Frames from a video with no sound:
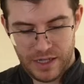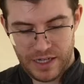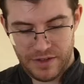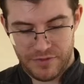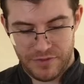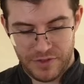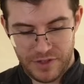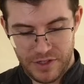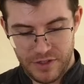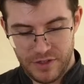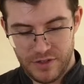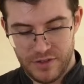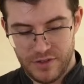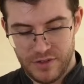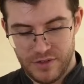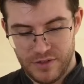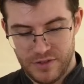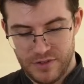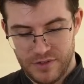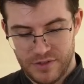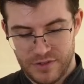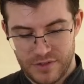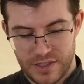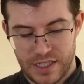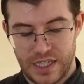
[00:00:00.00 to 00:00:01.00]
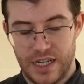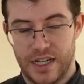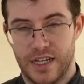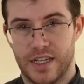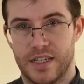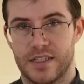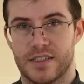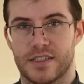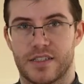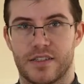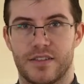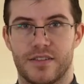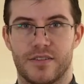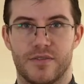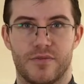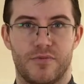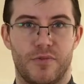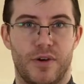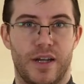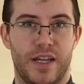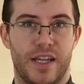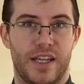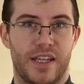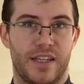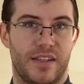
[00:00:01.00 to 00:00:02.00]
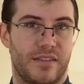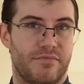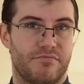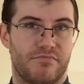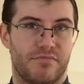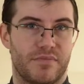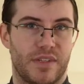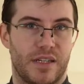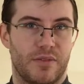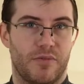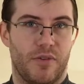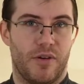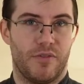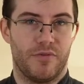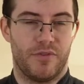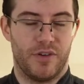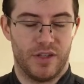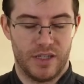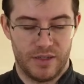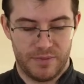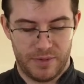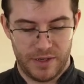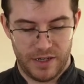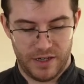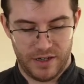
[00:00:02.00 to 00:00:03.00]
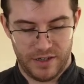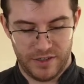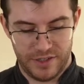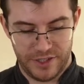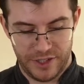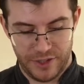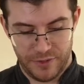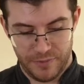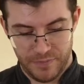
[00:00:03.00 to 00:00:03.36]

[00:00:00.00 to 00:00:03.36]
if you cut it a certain way, it won't fall apart on you.